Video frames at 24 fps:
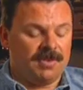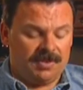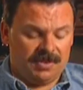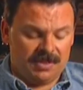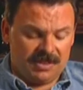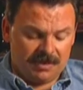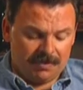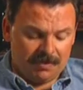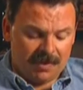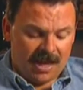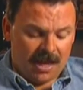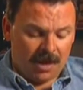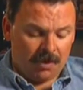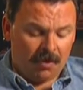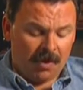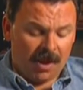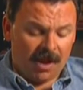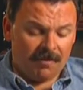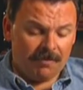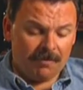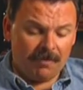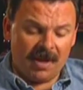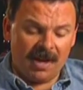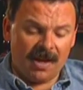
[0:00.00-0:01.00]
This man,
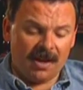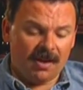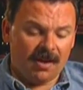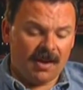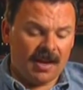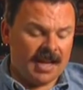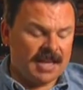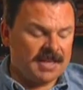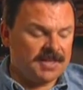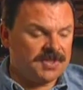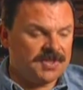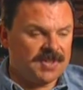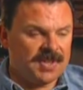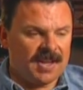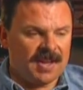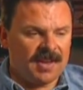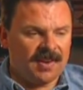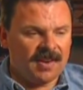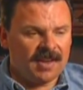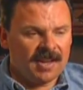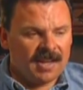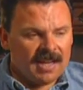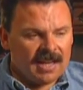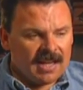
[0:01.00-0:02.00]
Ralph Mayer, has
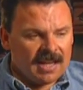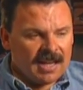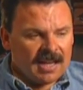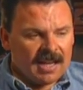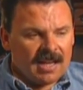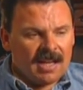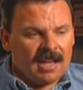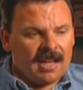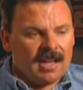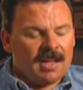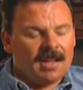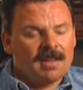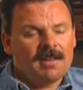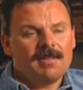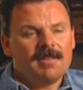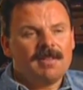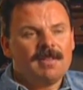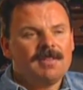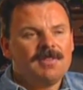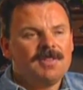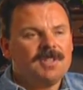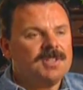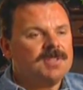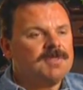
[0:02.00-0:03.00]
done
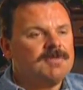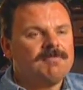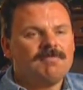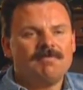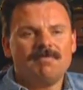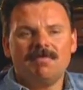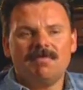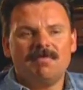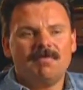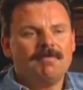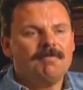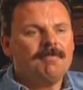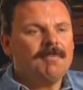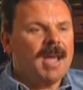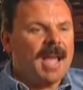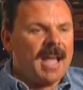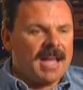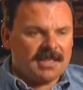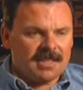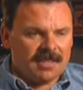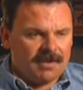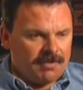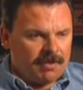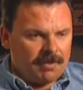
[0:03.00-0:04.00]
just
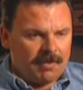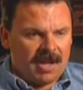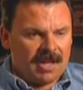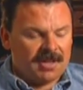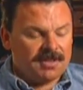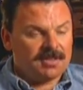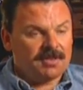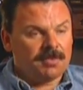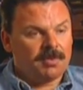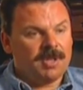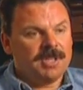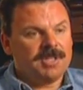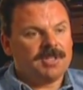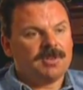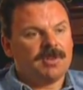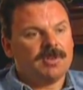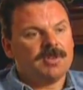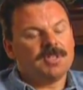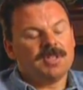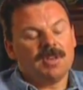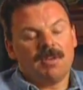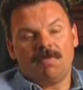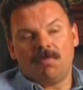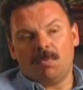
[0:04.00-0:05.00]
massive amounts of
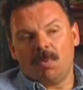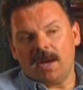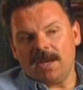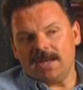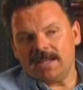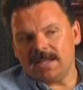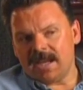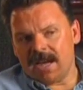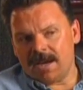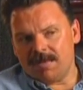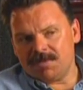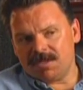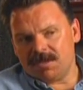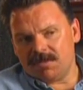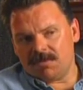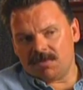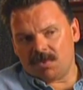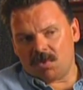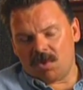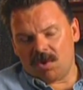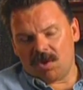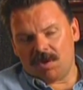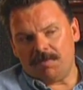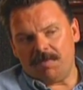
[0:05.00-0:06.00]
research of what types of
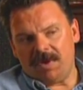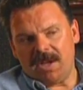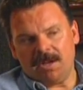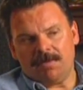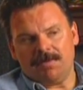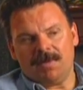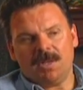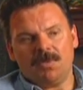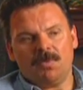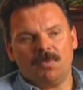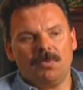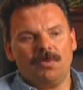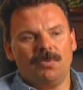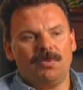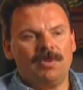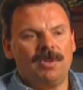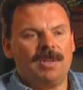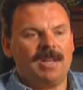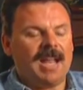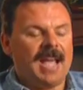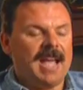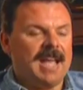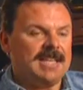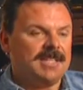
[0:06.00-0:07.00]
oil pigment,
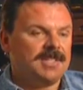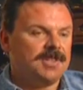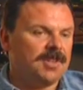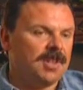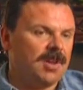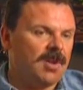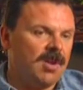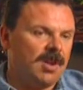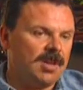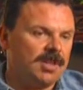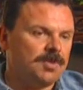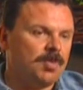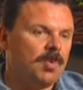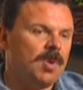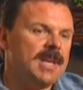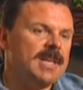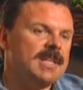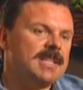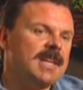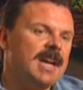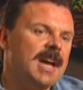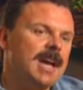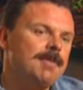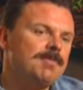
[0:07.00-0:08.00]
last the longest?
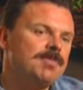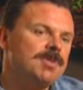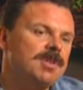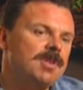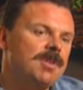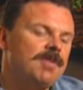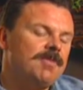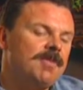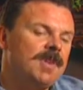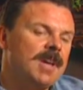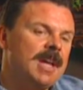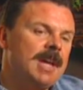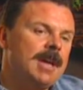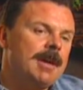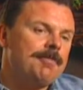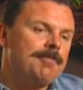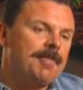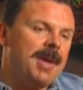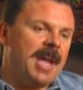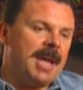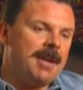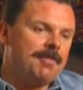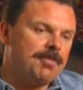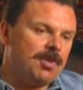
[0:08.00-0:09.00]
What types of
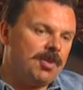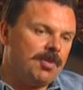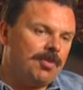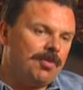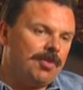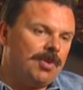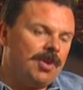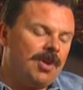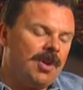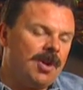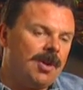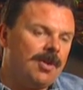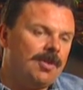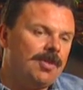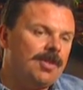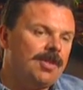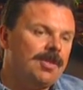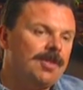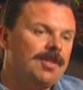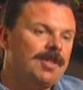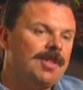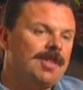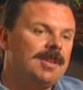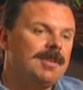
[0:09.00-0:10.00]
paper are
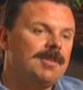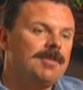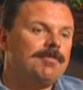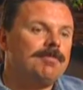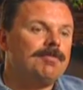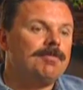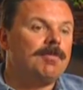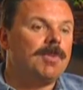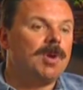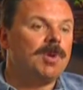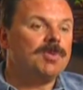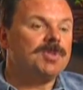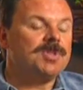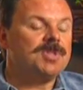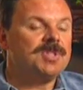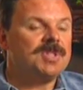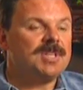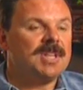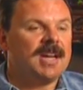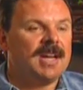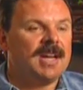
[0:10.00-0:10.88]
the most